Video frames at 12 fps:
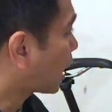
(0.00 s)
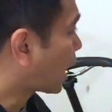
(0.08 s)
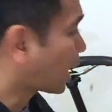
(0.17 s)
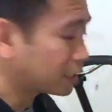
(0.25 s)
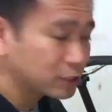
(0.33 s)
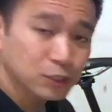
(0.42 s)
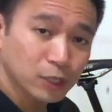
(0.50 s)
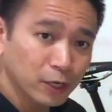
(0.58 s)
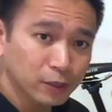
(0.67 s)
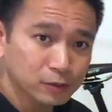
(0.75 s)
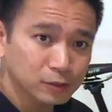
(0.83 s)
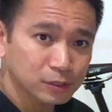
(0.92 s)
I
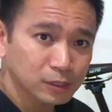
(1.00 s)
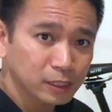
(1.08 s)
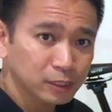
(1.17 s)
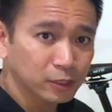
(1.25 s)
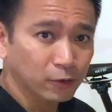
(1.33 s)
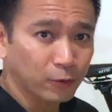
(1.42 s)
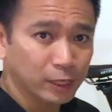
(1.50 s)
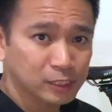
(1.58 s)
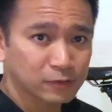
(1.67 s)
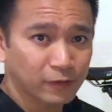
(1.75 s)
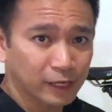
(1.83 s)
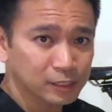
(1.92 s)
chose the
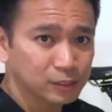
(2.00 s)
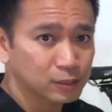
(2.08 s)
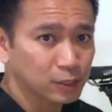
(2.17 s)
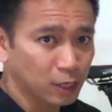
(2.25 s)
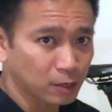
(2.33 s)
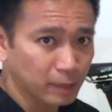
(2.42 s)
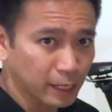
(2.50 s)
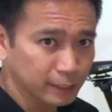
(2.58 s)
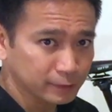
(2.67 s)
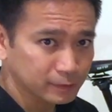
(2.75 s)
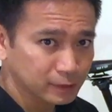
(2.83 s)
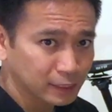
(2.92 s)
Raceface Turbine.